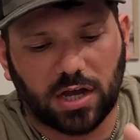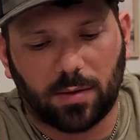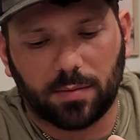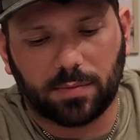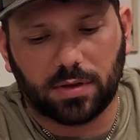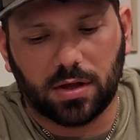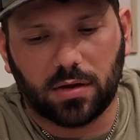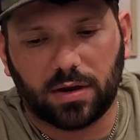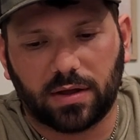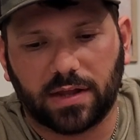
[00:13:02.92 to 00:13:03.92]
comment below,
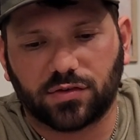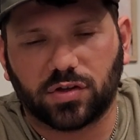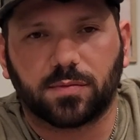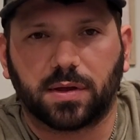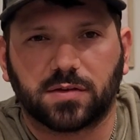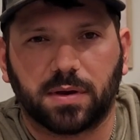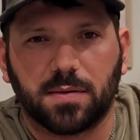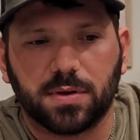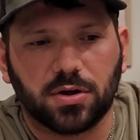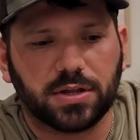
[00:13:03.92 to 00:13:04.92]
and I'll answer it the best of my
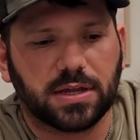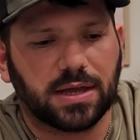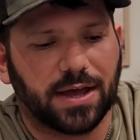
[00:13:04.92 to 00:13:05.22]
ability.